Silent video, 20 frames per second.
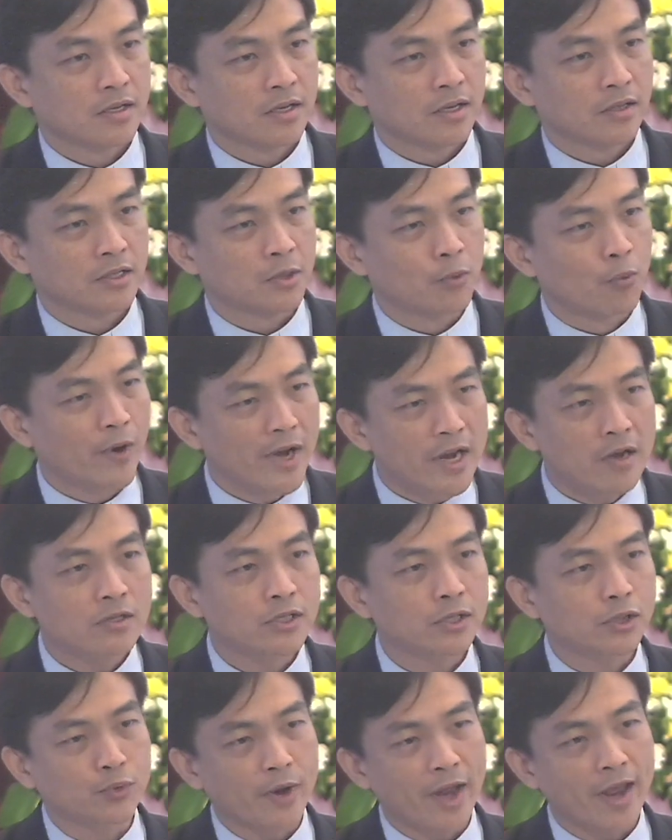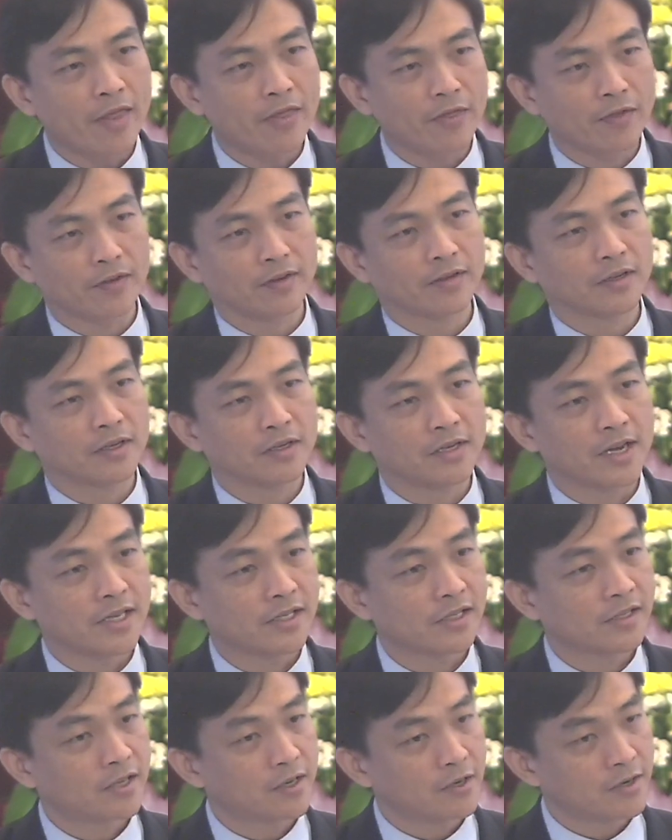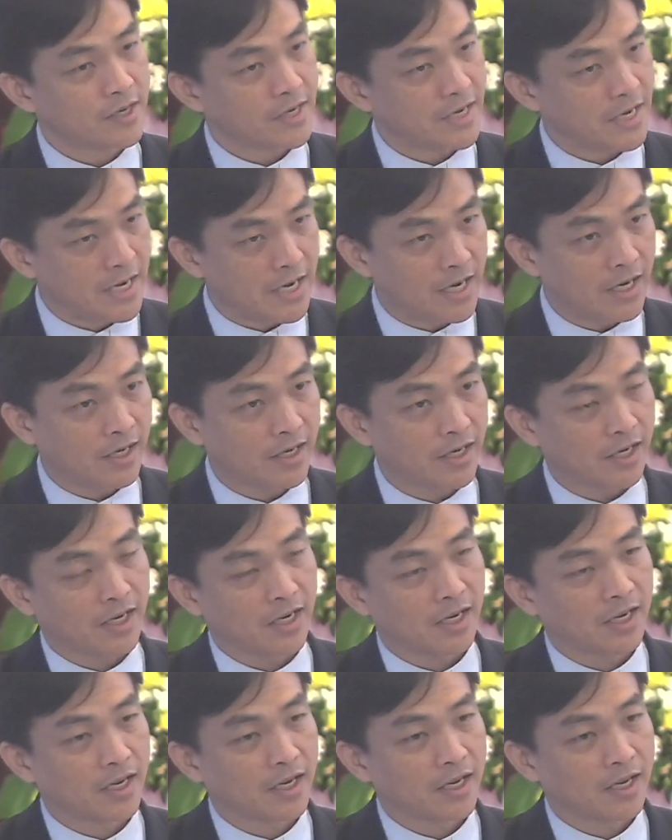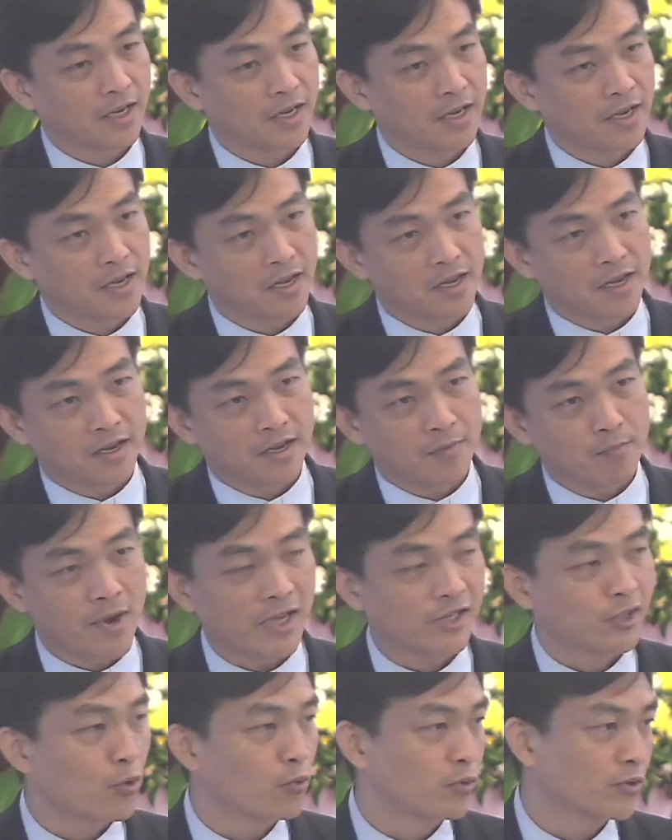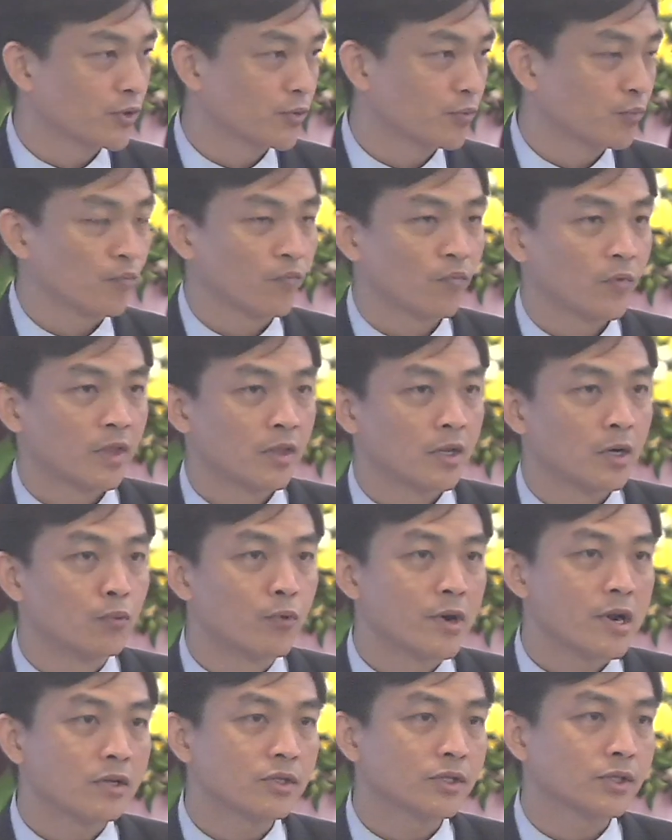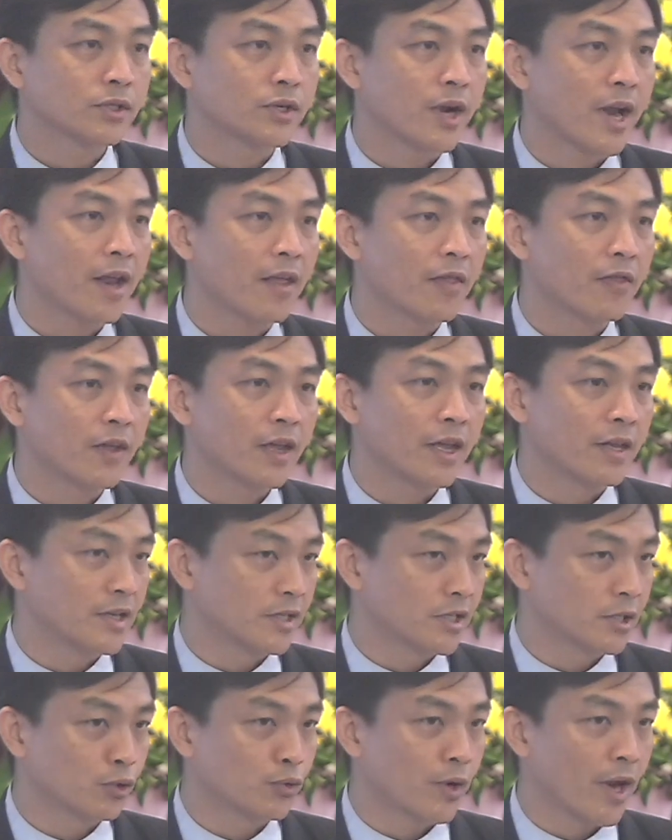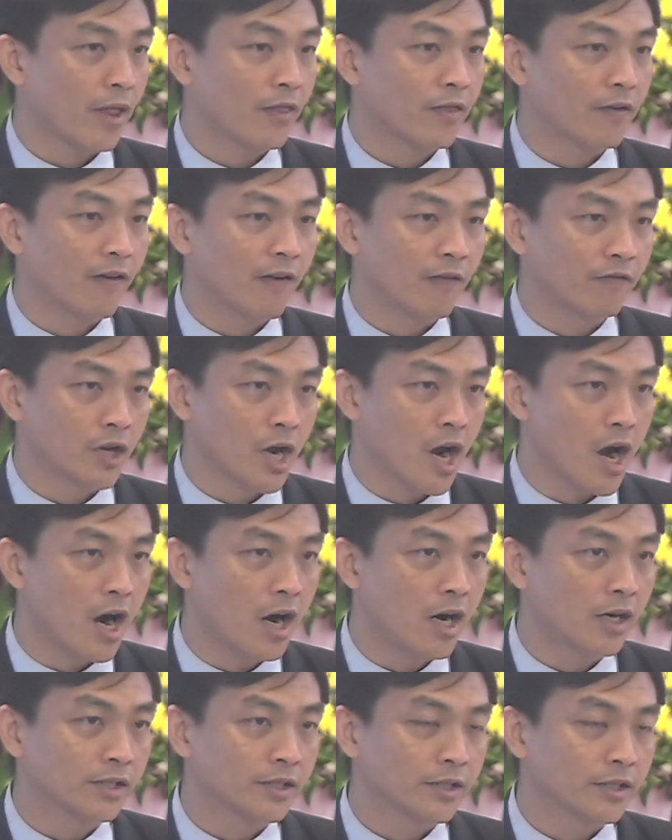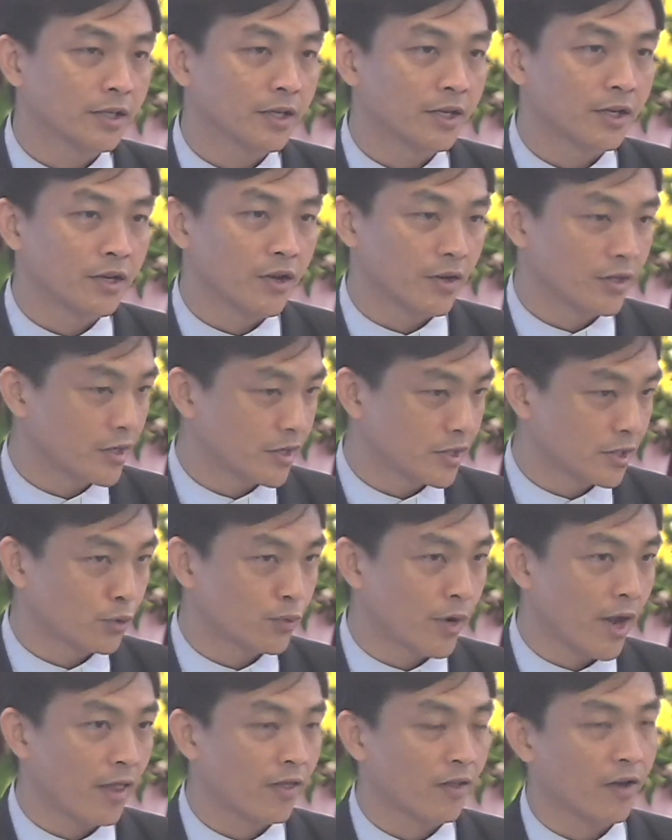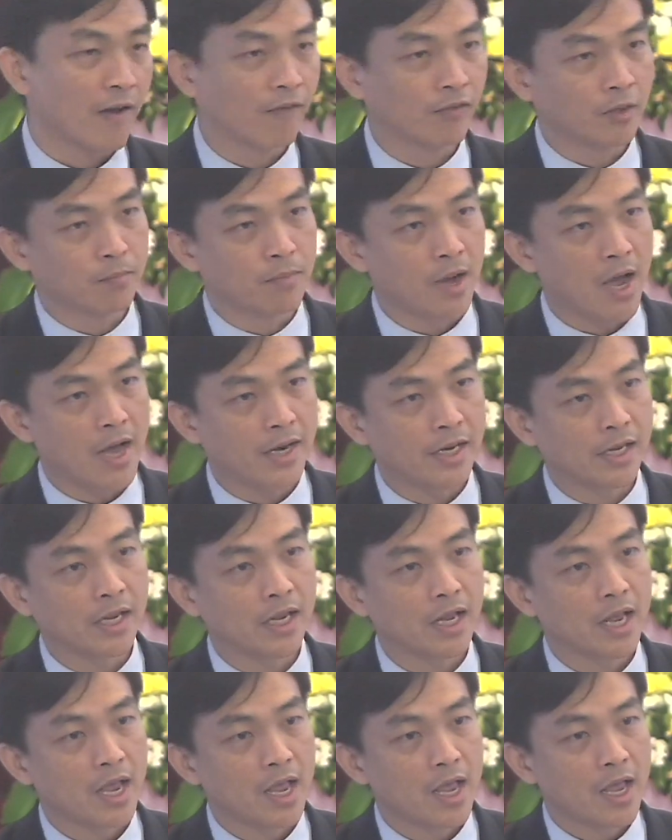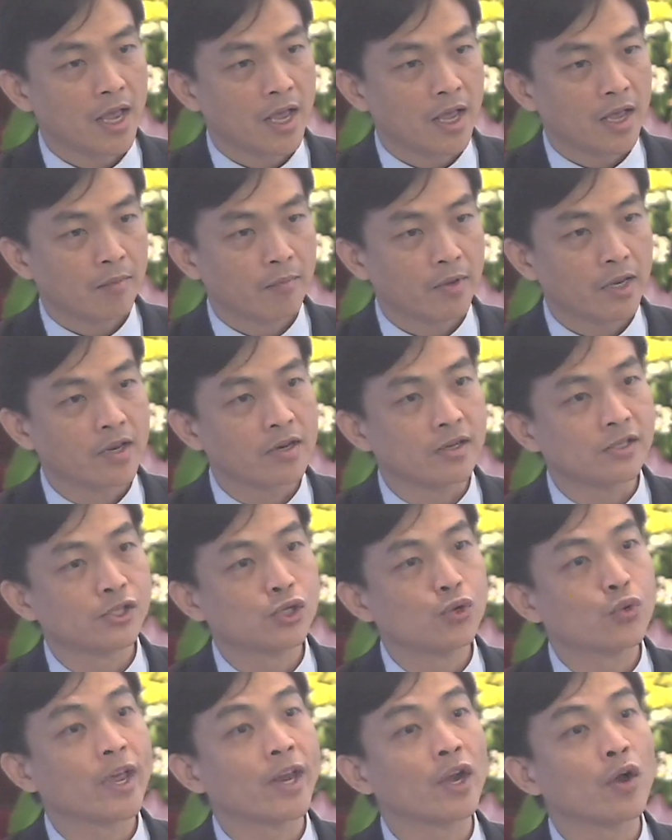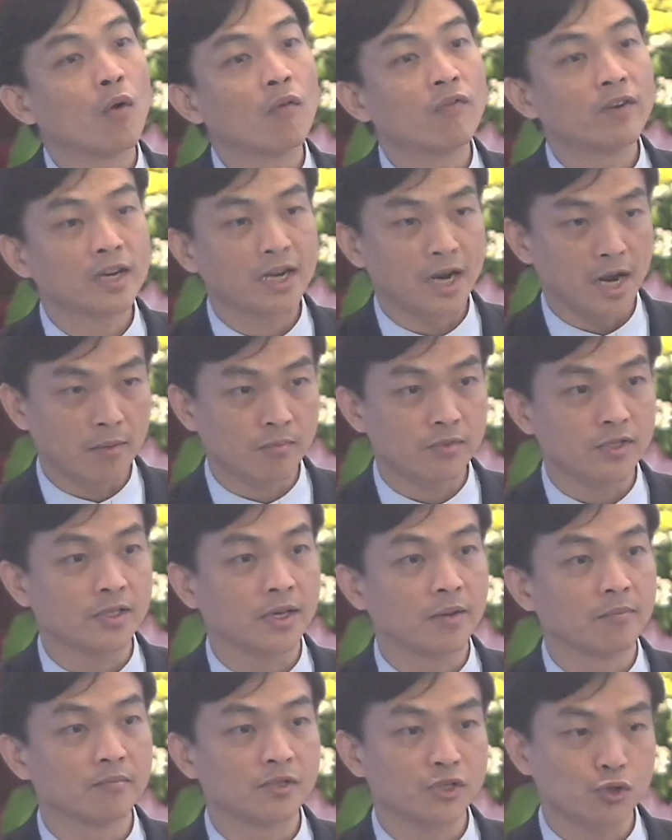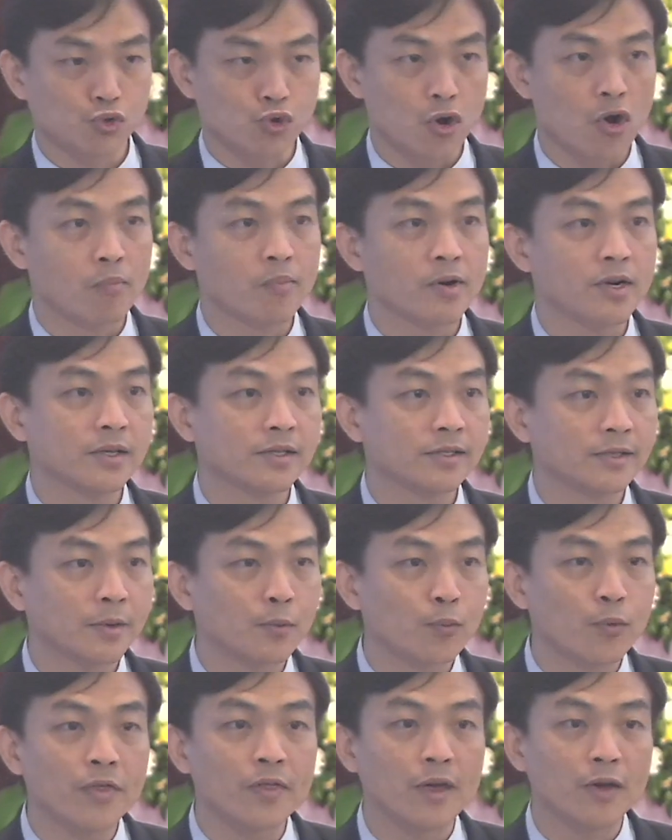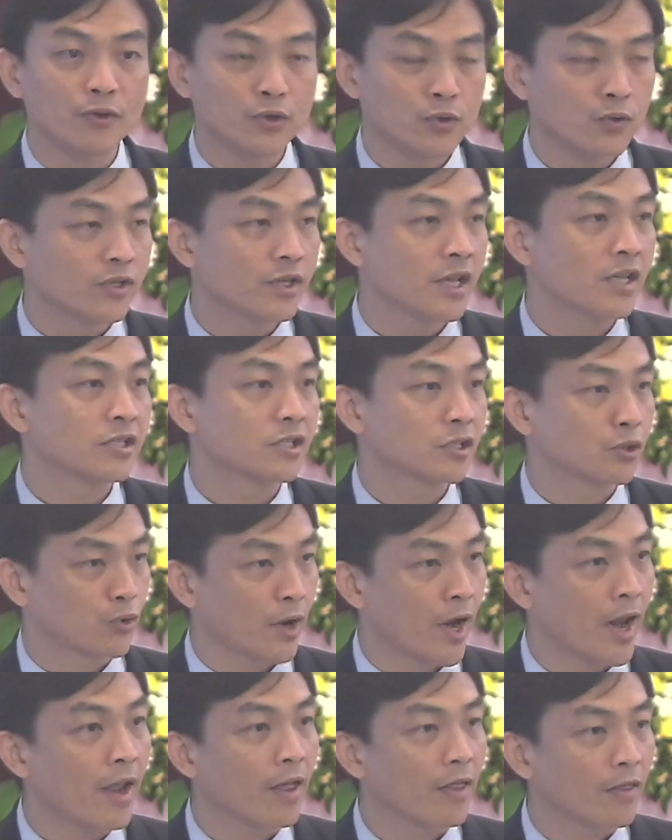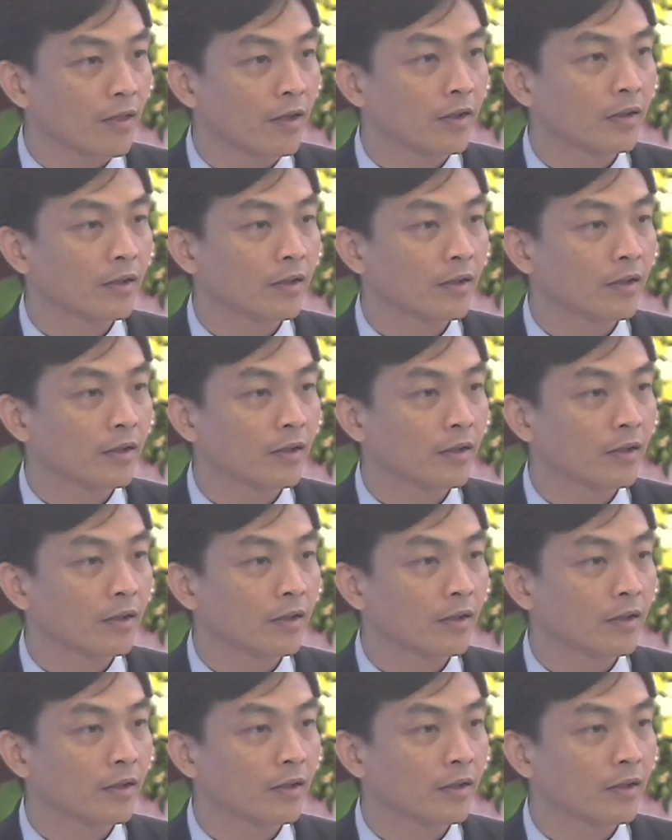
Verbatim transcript: The real strength doesn't need muscles. The real strength is the strength of the heart, not the strength of the body because you can overcome some strong person without using strength.